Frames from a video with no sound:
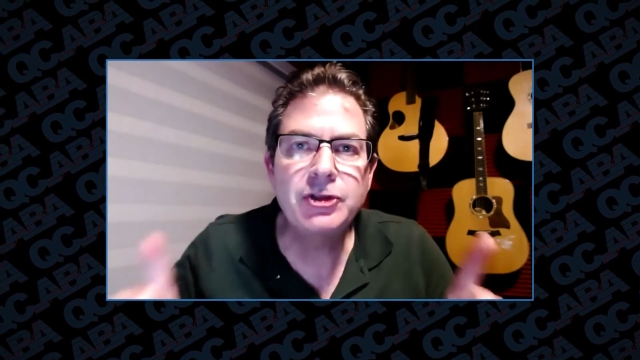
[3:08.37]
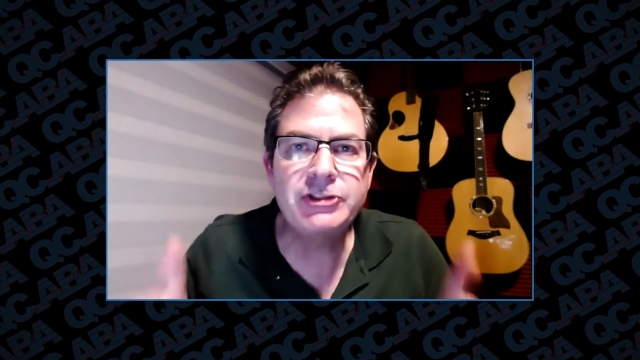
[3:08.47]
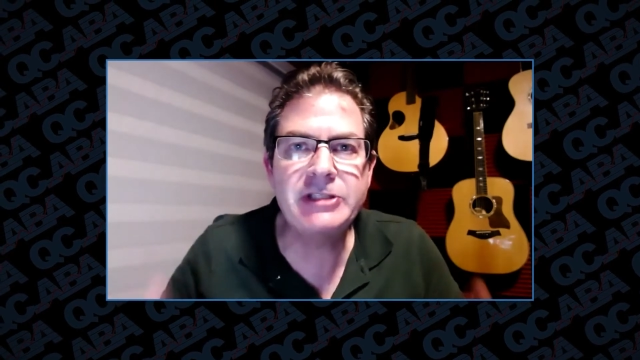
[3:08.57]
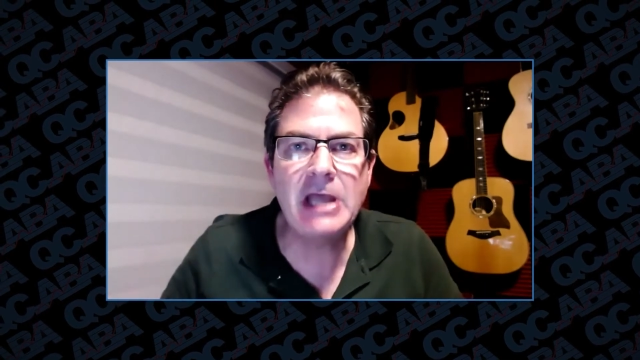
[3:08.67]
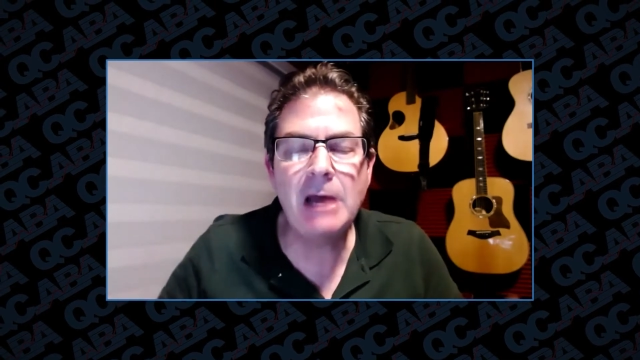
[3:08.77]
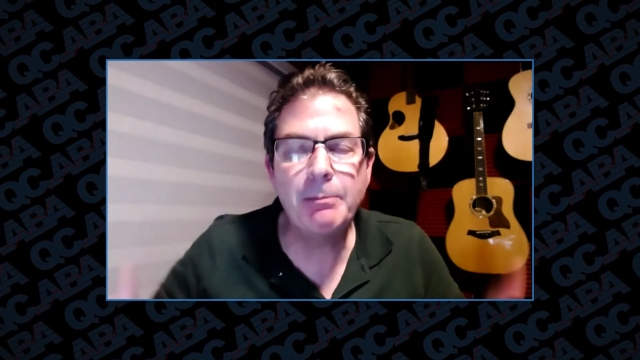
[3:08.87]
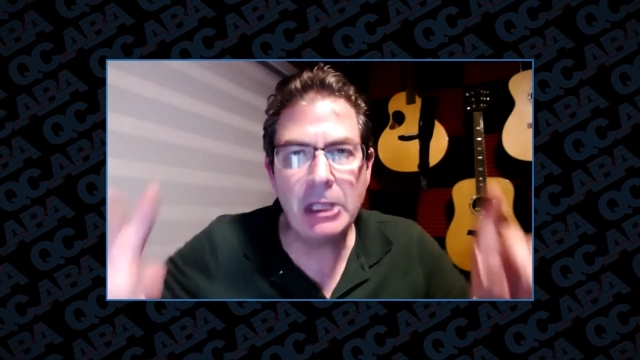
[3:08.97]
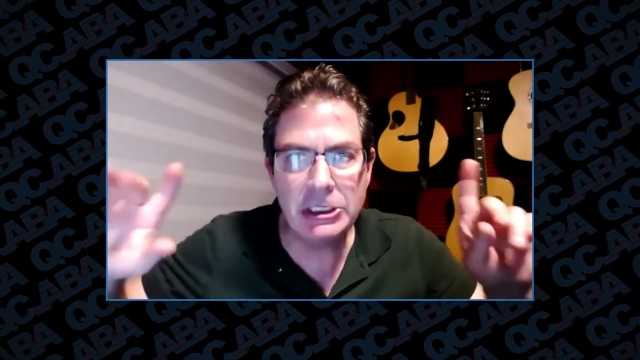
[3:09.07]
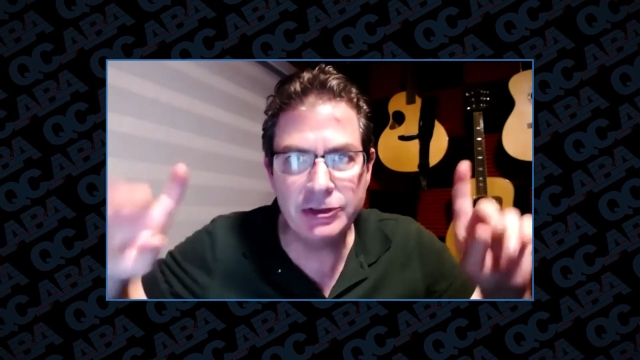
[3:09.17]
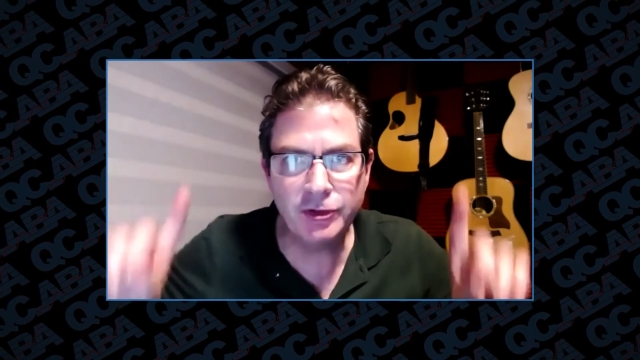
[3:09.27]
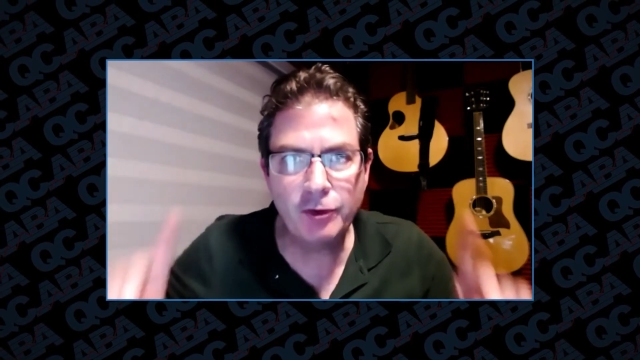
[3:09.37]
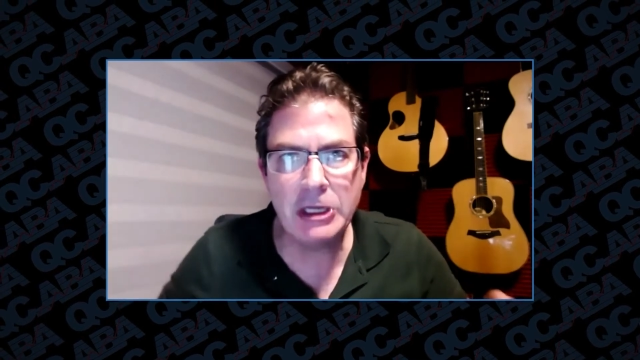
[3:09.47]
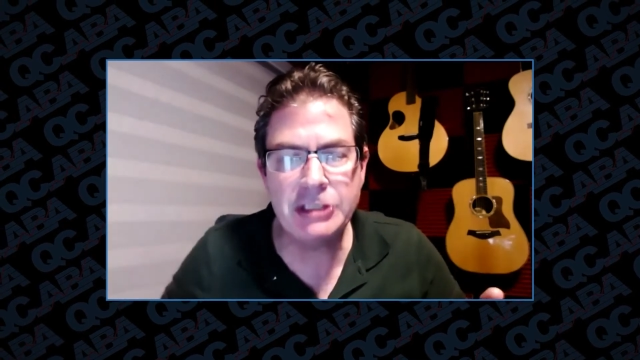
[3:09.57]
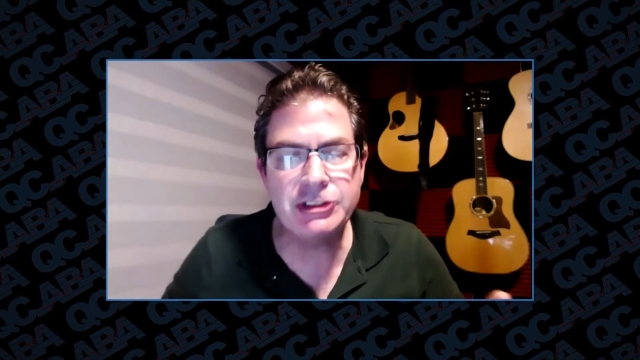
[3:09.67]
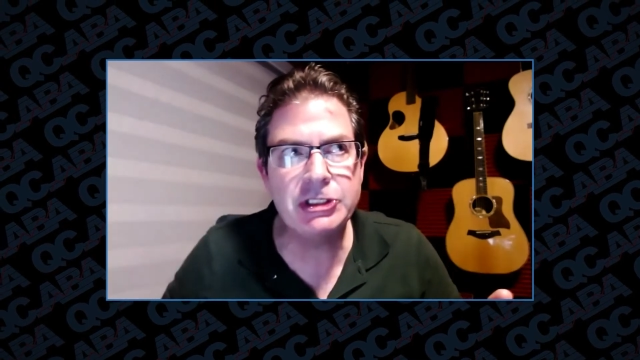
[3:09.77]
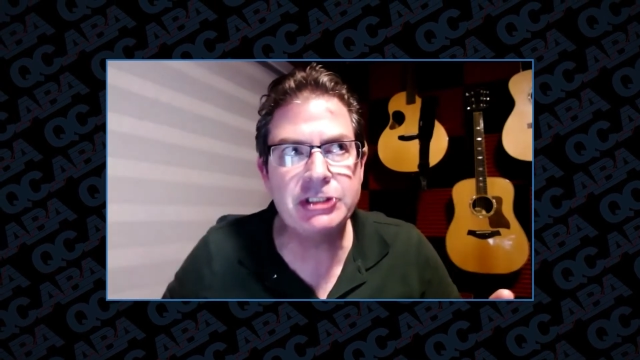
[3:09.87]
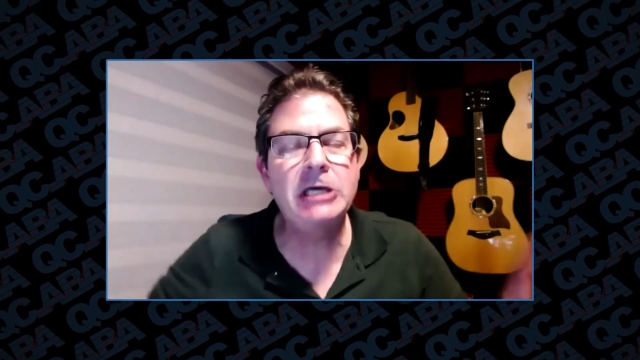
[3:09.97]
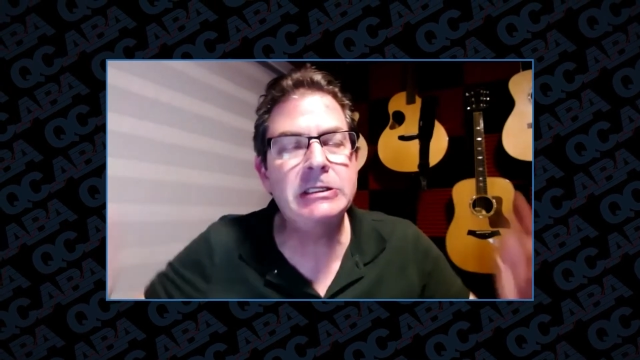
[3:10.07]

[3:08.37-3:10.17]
stop his crisis